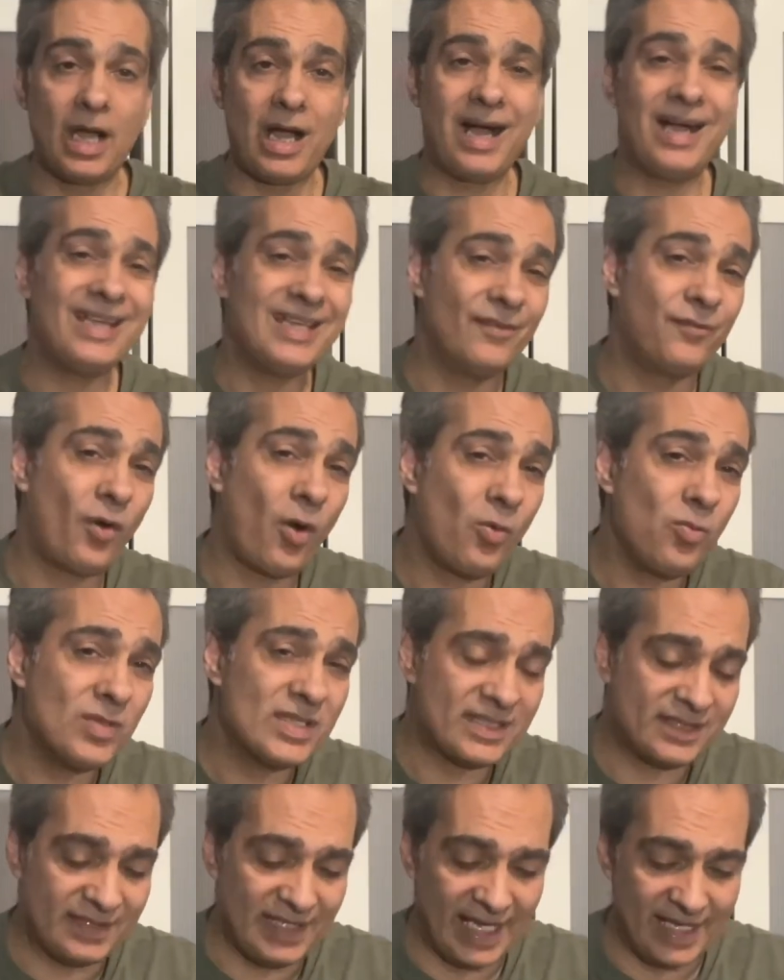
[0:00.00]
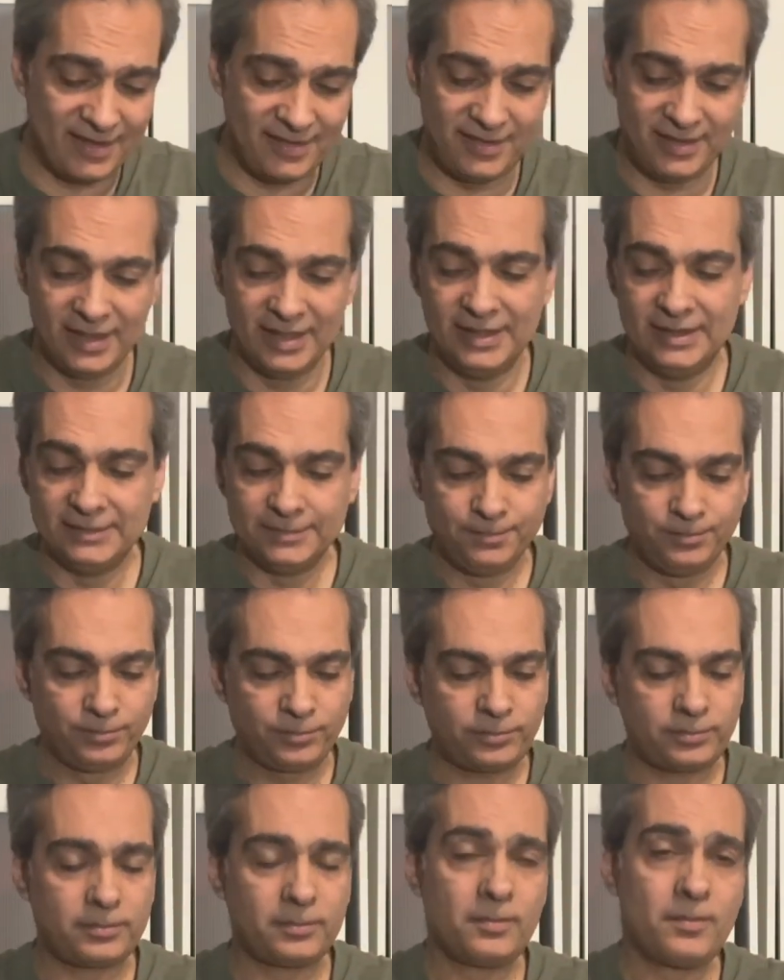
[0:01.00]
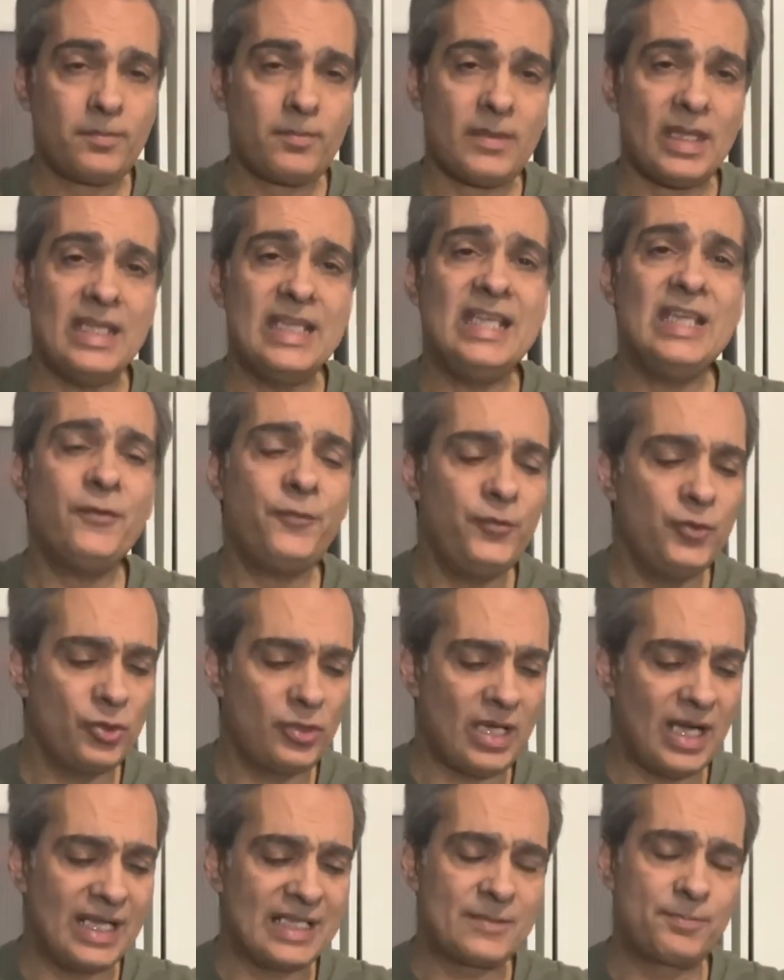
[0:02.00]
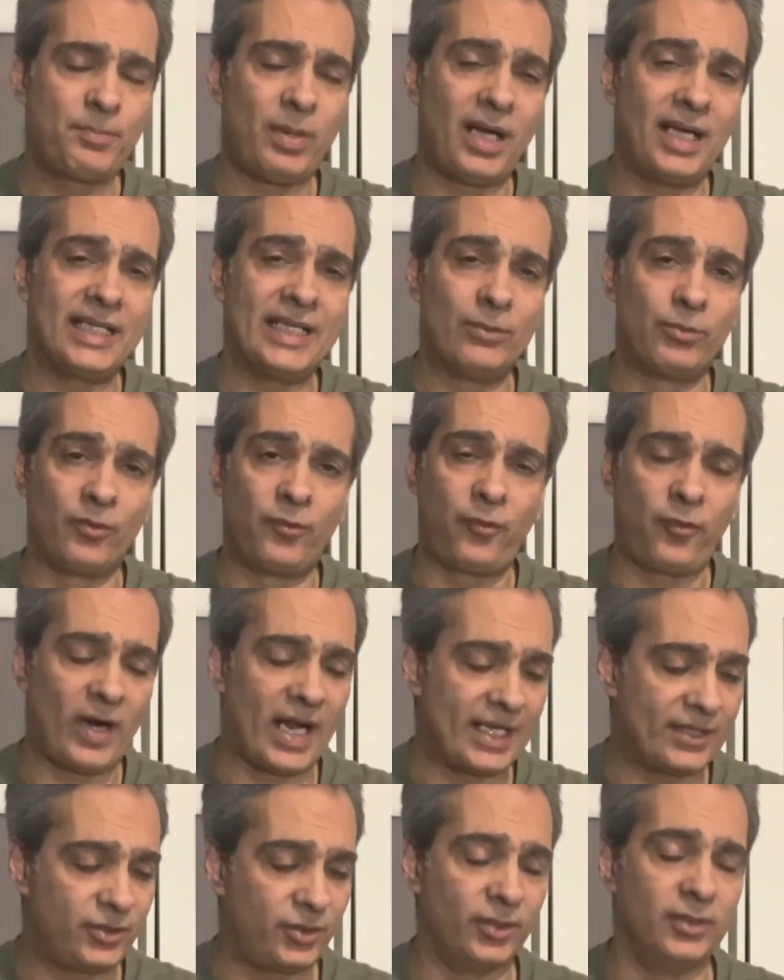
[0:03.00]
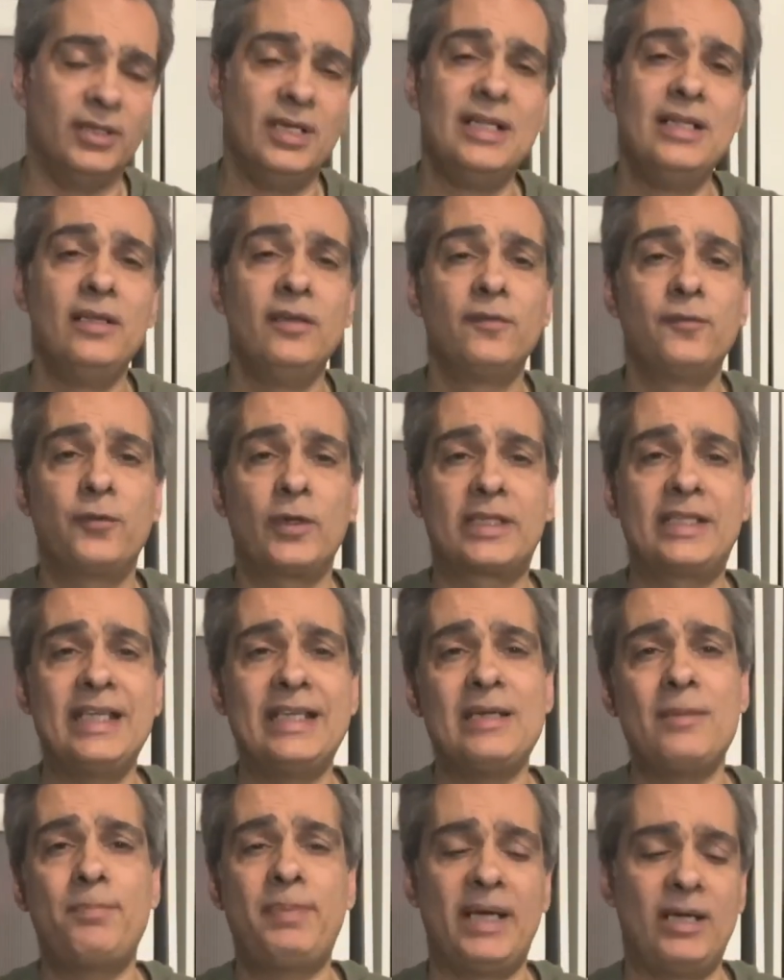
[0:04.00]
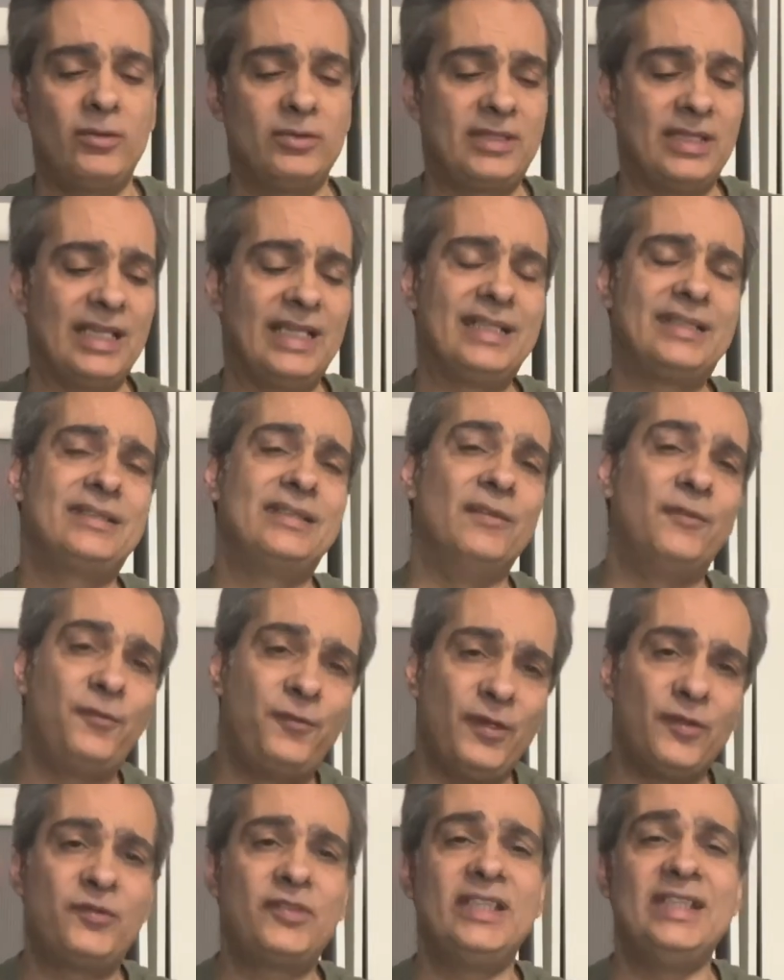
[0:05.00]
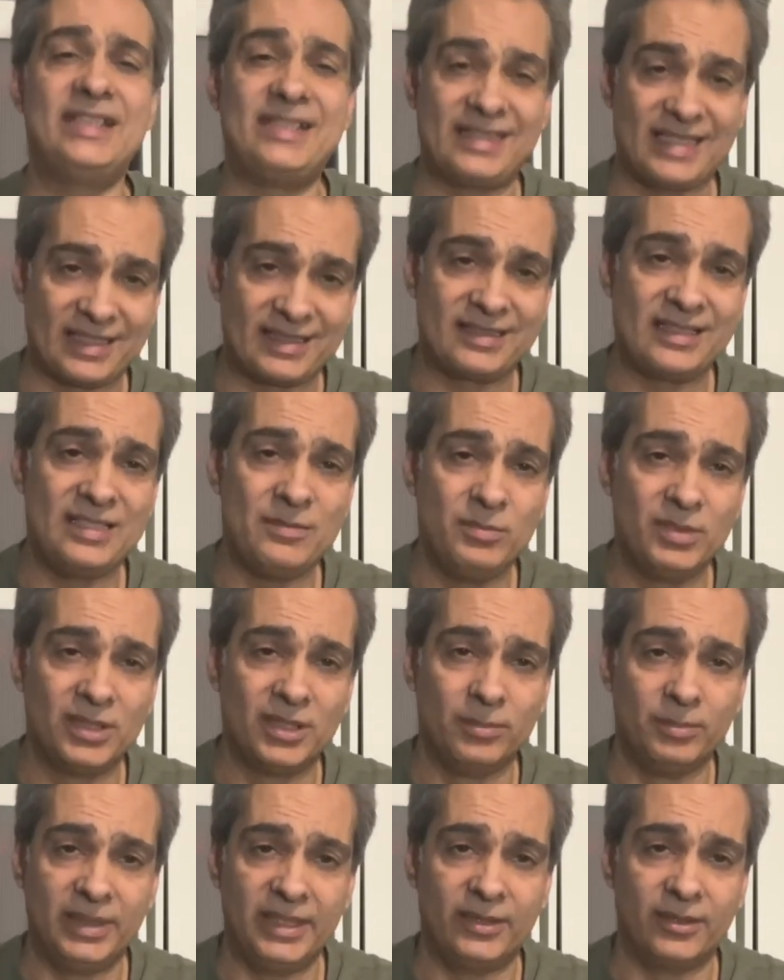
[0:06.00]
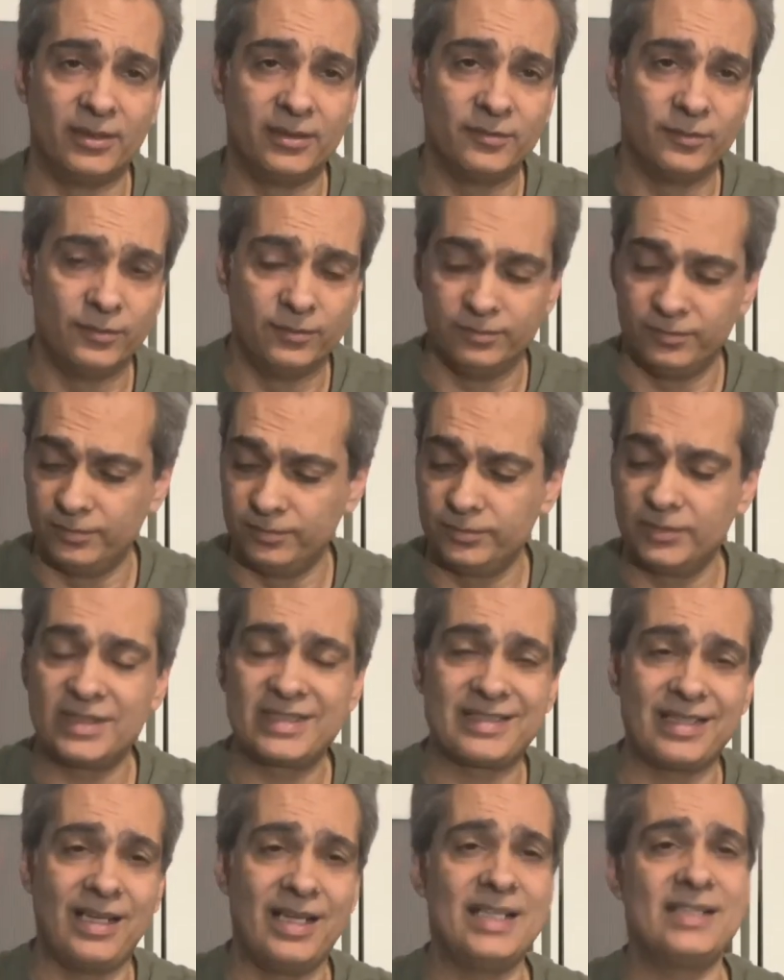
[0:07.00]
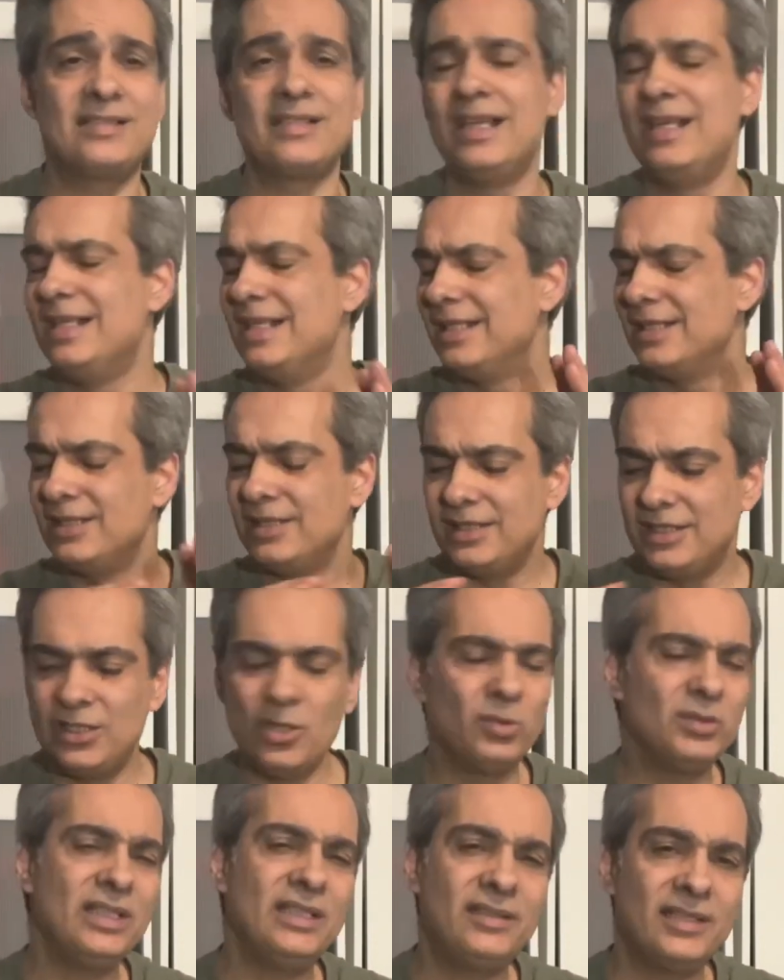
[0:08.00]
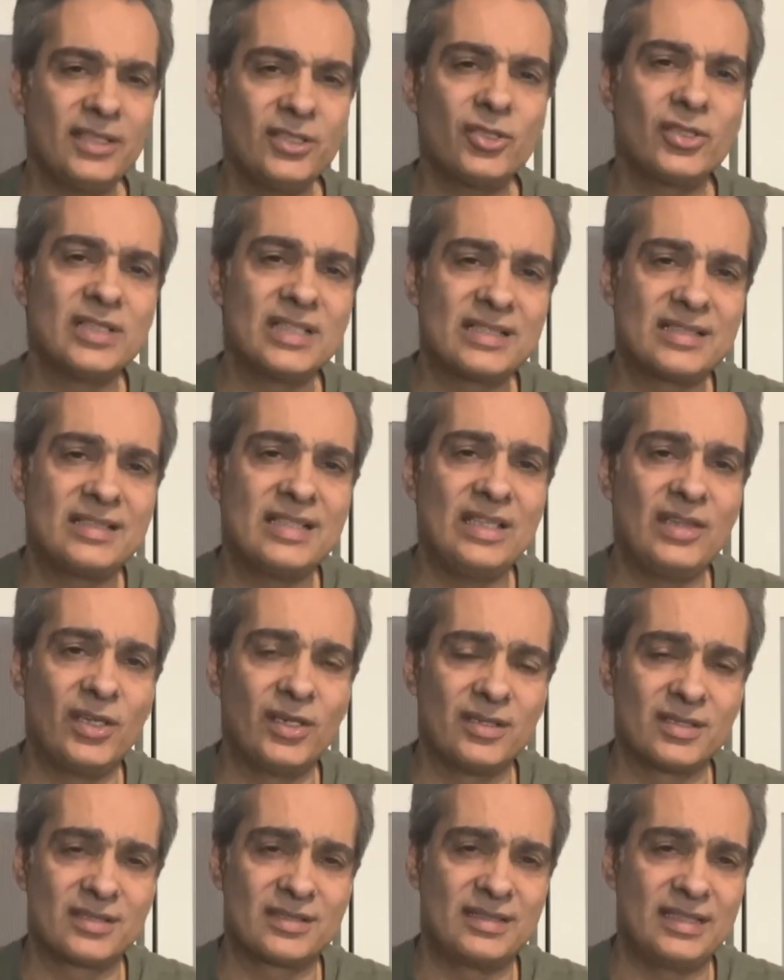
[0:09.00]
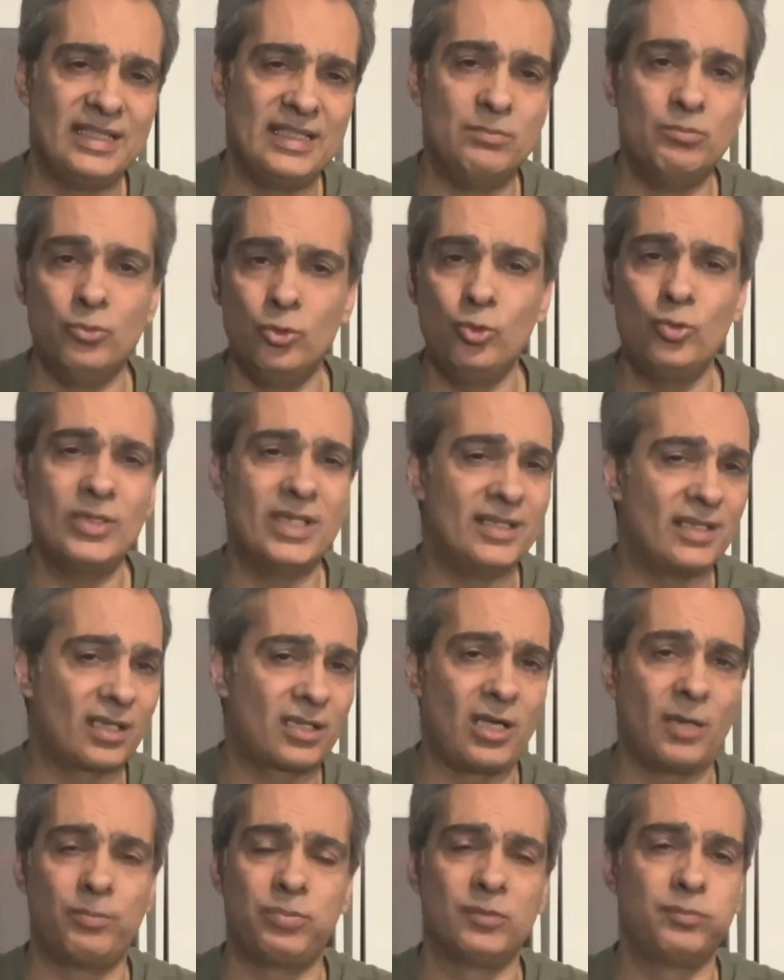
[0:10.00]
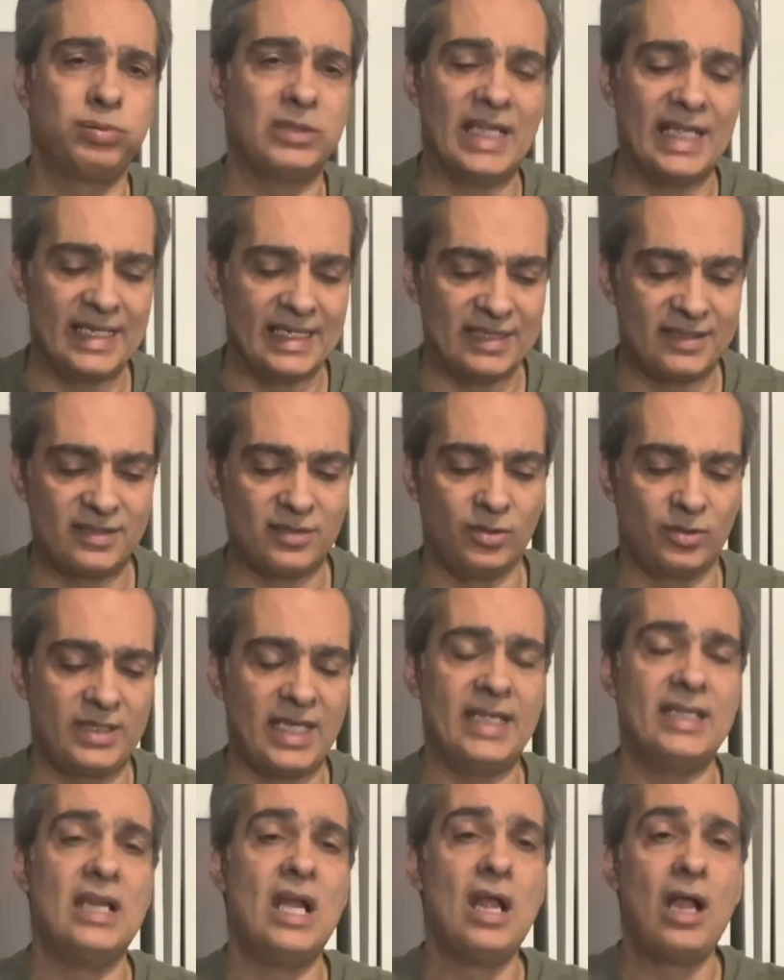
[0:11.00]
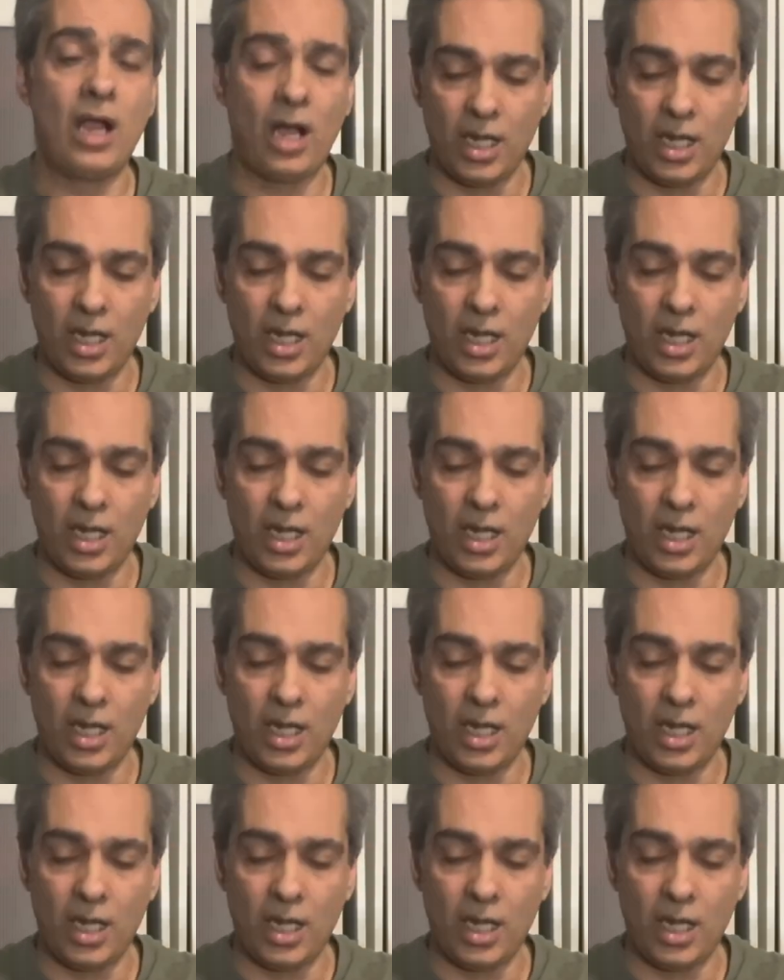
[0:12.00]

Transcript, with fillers: I have always said, if you guys buy a refractor, forget about like the 50, 60 millimeter size. The only thing you're going to see there is the moon and a couple planets, okay?